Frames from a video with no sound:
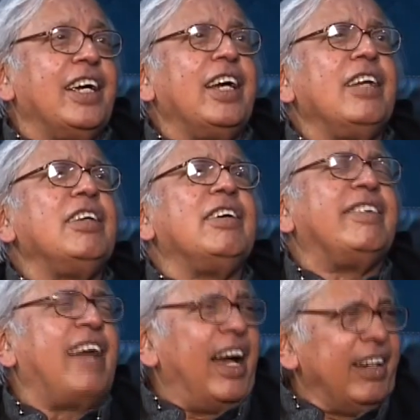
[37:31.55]
in the
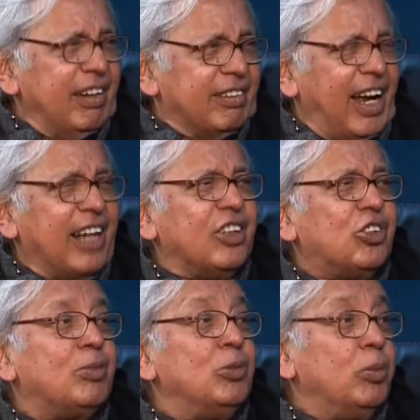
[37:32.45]

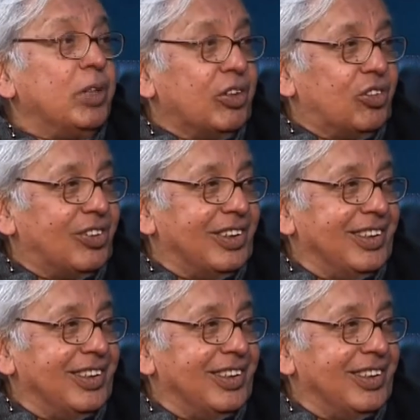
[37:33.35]
darkest moments,